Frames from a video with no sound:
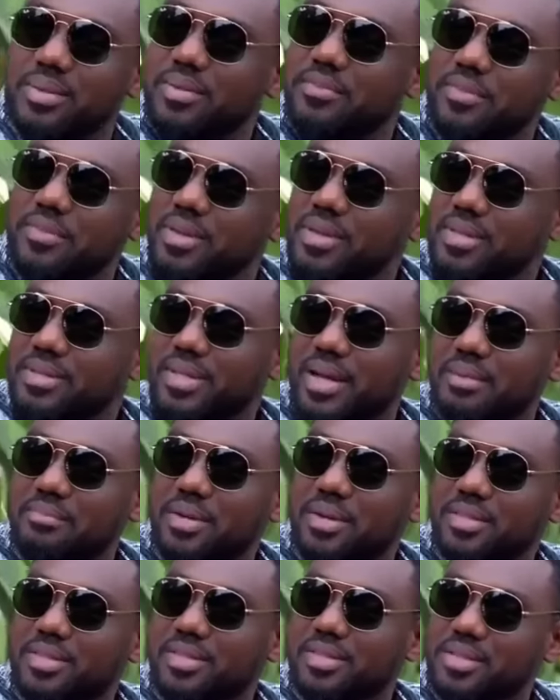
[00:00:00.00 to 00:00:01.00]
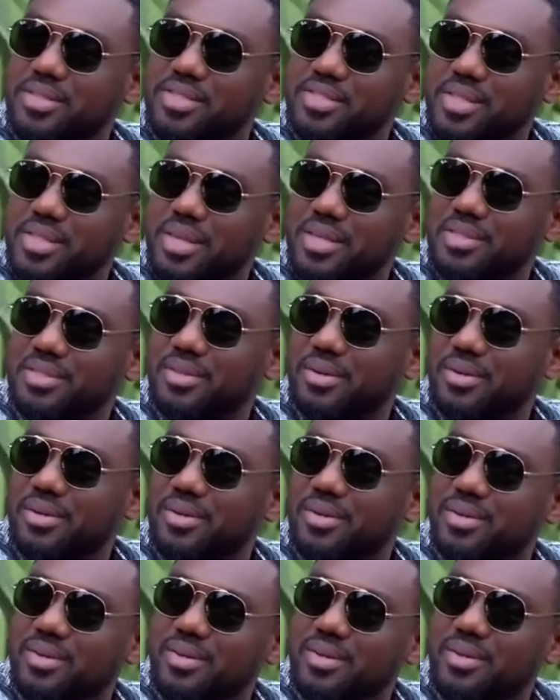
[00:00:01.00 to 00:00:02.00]
The only thing is I'm not searching, that's
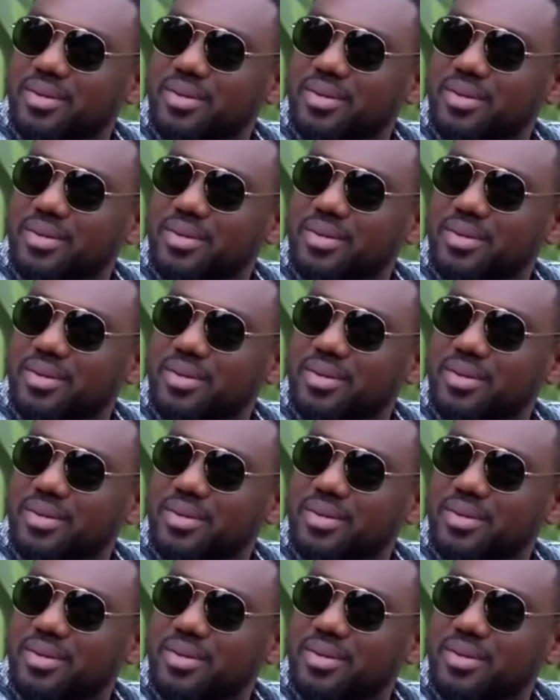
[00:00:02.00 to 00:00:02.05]
all.